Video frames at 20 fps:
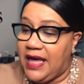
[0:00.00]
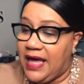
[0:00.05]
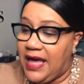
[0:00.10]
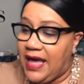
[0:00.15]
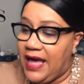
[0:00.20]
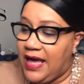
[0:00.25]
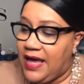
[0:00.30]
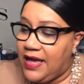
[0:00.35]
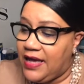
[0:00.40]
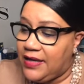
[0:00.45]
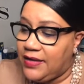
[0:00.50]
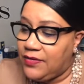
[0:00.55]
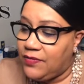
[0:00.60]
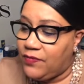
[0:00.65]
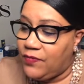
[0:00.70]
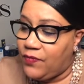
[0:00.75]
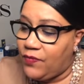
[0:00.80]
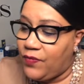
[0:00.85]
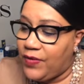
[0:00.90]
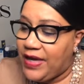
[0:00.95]
And
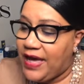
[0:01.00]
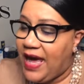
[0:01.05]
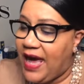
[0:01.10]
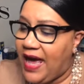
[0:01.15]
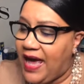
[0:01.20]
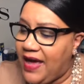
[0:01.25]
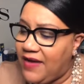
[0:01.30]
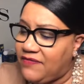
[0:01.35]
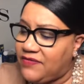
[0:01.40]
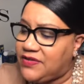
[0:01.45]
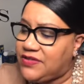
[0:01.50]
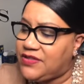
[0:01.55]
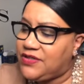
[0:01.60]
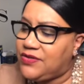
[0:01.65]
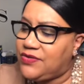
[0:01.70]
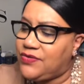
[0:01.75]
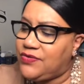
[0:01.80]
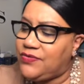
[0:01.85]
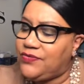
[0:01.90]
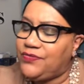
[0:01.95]
we have
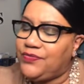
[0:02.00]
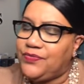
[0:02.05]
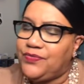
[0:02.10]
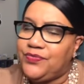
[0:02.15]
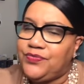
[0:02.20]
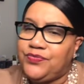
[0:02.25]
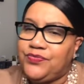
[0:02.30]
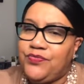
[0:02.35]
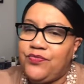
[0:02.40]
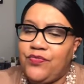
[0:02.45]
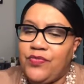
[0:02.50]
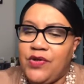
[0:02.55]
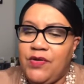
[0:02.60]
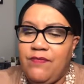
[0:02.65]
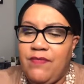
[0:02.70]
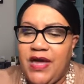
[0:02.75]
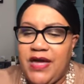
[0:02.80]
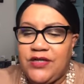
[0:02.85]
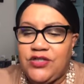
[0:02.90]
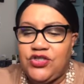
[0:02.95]
to
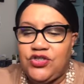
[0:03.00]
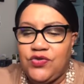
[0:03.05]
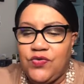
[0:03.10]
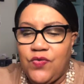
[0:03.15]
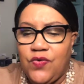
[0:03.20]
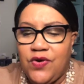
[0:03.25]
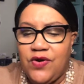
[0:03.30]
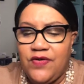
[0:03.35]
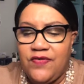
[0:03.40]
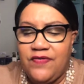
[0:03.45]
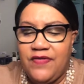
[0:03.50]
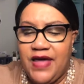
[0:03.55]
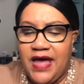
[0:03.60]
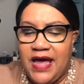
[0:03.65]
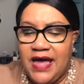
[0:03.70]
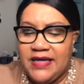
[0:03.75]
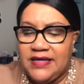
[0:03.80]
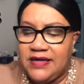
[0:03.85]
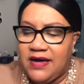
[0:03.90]
make sure that